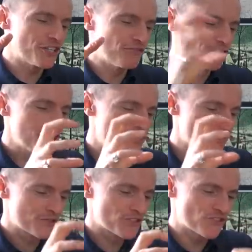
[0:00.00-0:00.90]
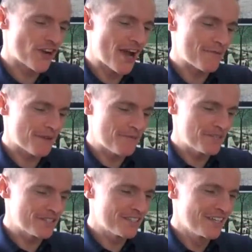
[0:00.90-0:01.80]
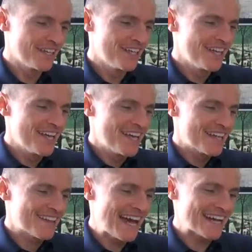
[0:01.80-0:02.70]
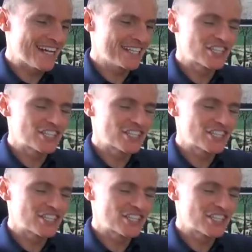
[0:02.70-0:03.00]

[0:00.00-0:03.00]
the original strap. I mean, that kind